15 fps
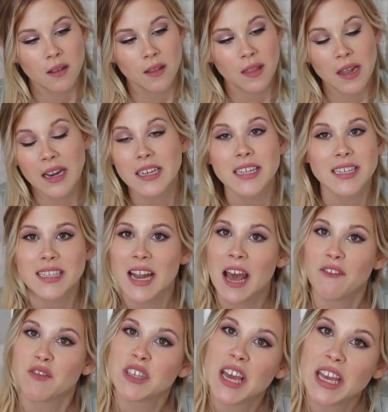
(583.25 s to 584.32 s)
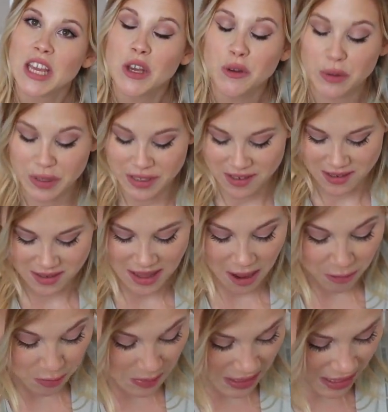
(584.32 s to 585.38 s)
it doesn't have to get used.
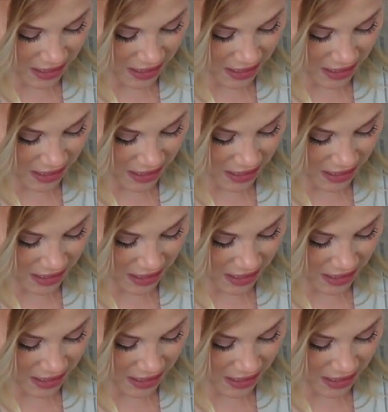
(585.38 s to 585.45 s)
That would be